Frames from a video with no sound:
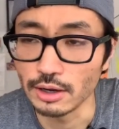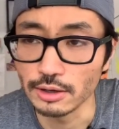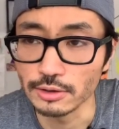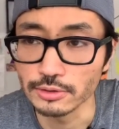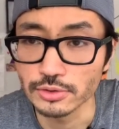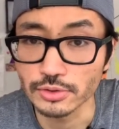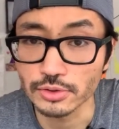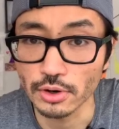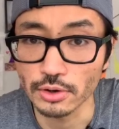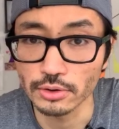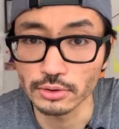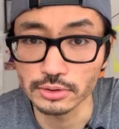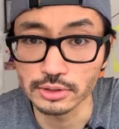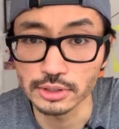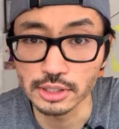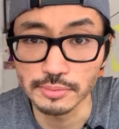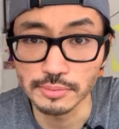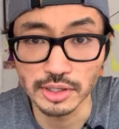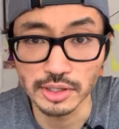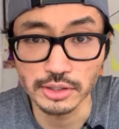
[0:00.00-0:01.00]
startled
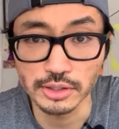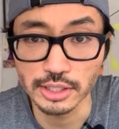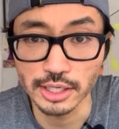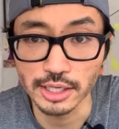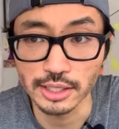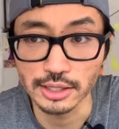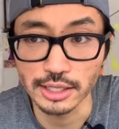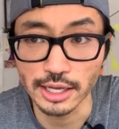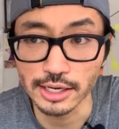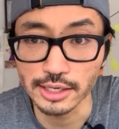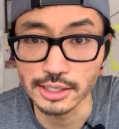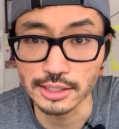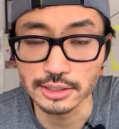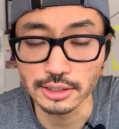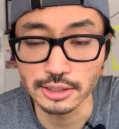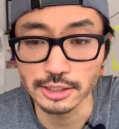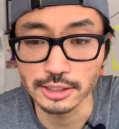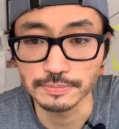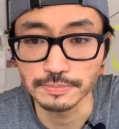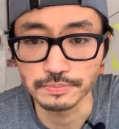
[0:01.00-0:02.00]
in the middle of the night that
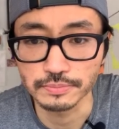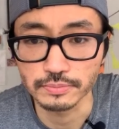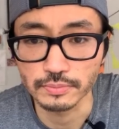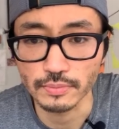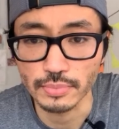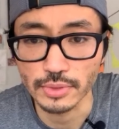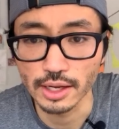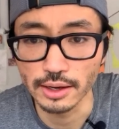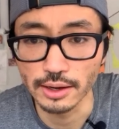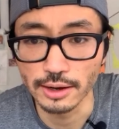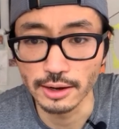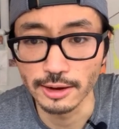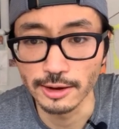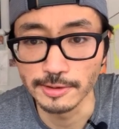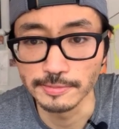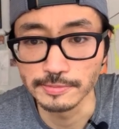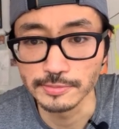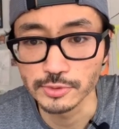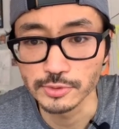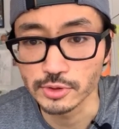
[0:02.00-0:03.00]
easily.
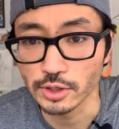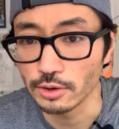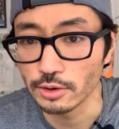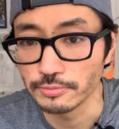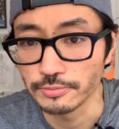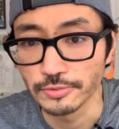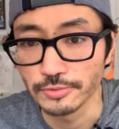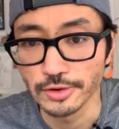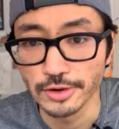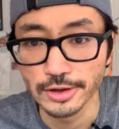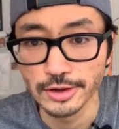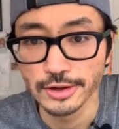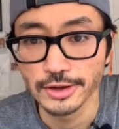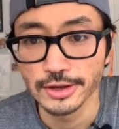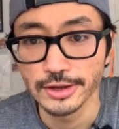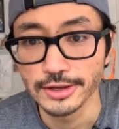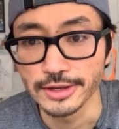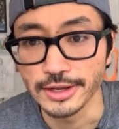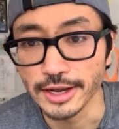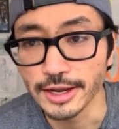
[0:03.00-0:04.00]
So,
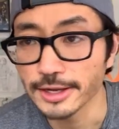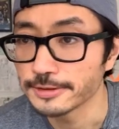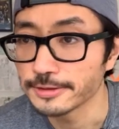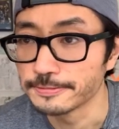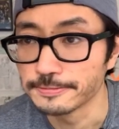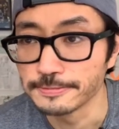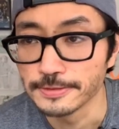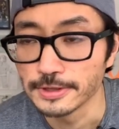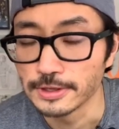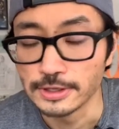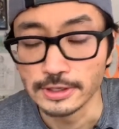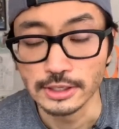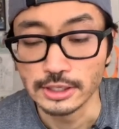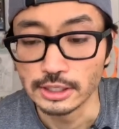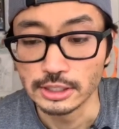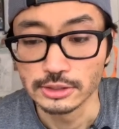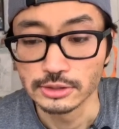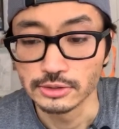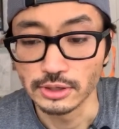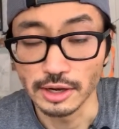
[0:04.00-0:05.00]
yeah.
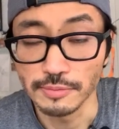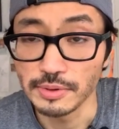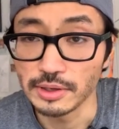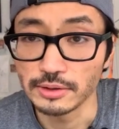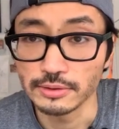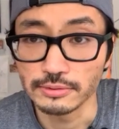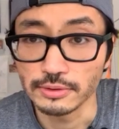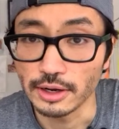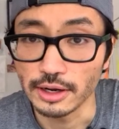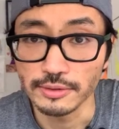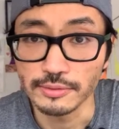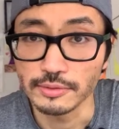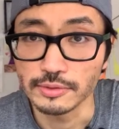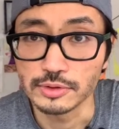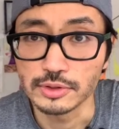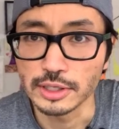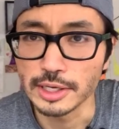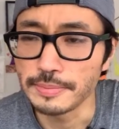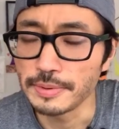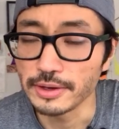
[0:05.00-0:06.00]
So
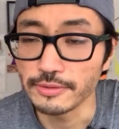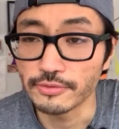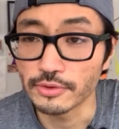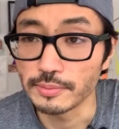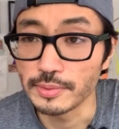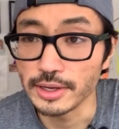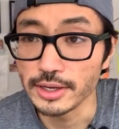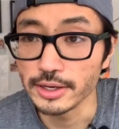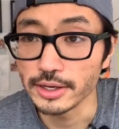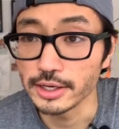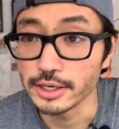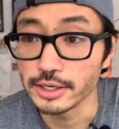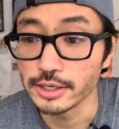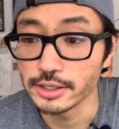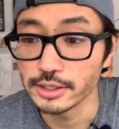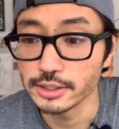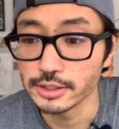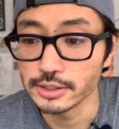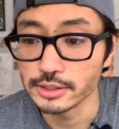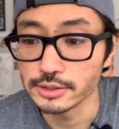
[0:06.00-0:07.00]
sleeping for me
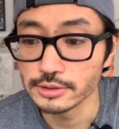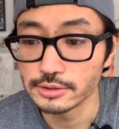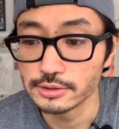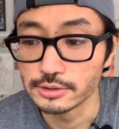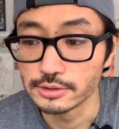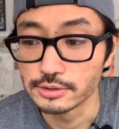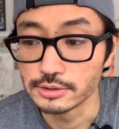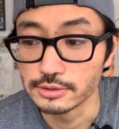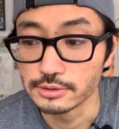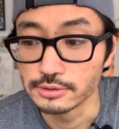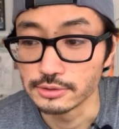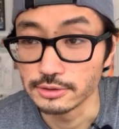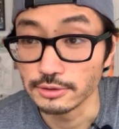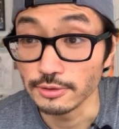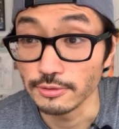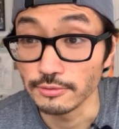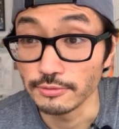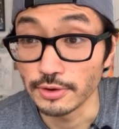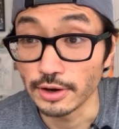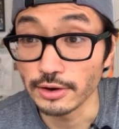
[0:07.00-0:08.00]
is
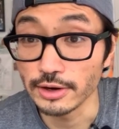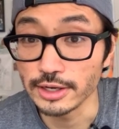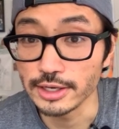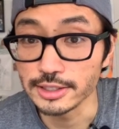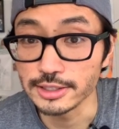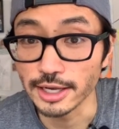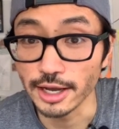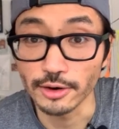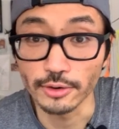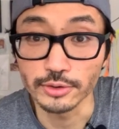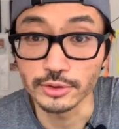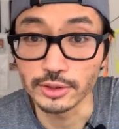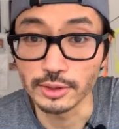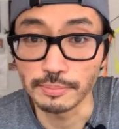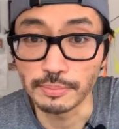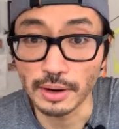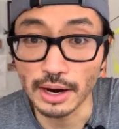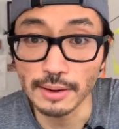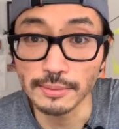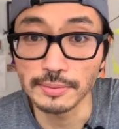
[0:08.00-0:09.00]
very easy. I don't,
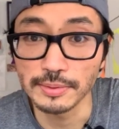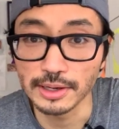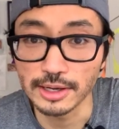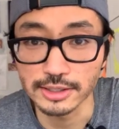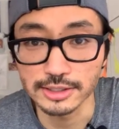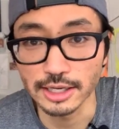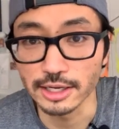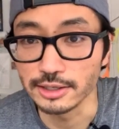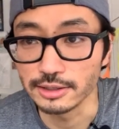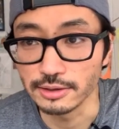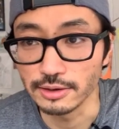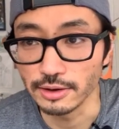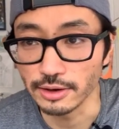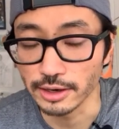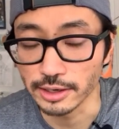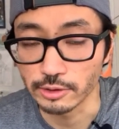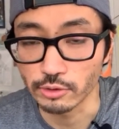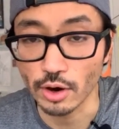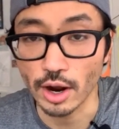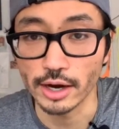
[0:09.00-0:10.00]
probably because I
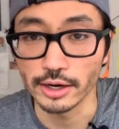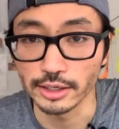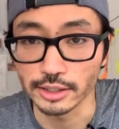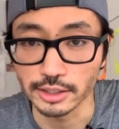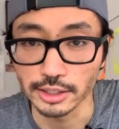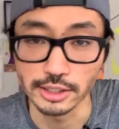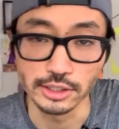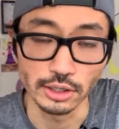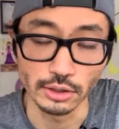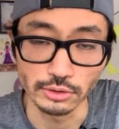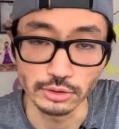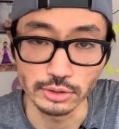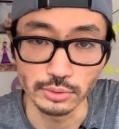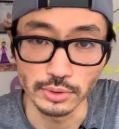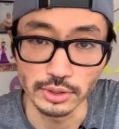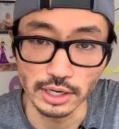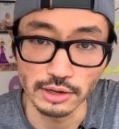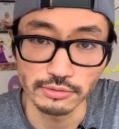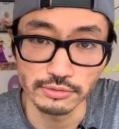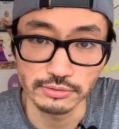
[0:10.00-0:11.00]
chronically don't do
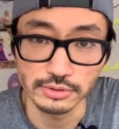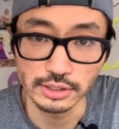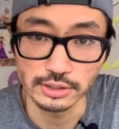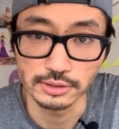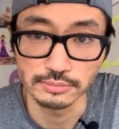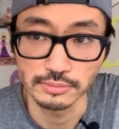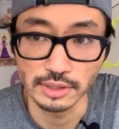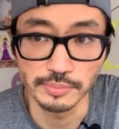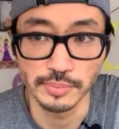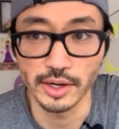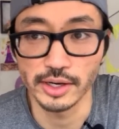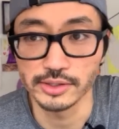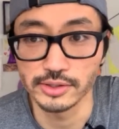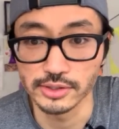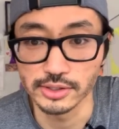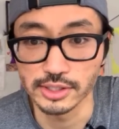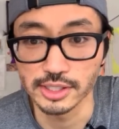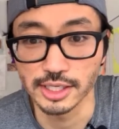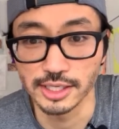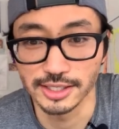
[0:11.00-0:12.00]
enough of it. My body's
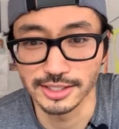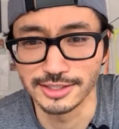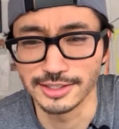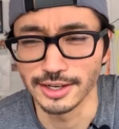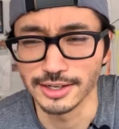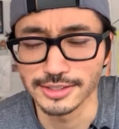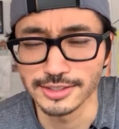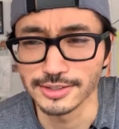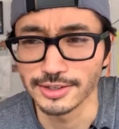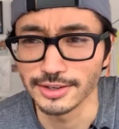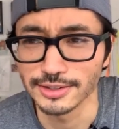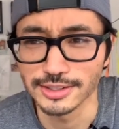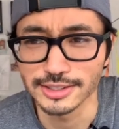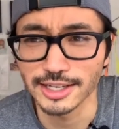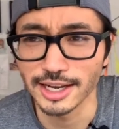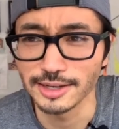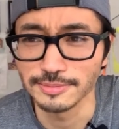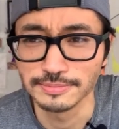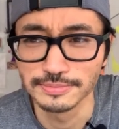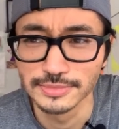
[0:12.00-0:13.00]
just exhausted all the time.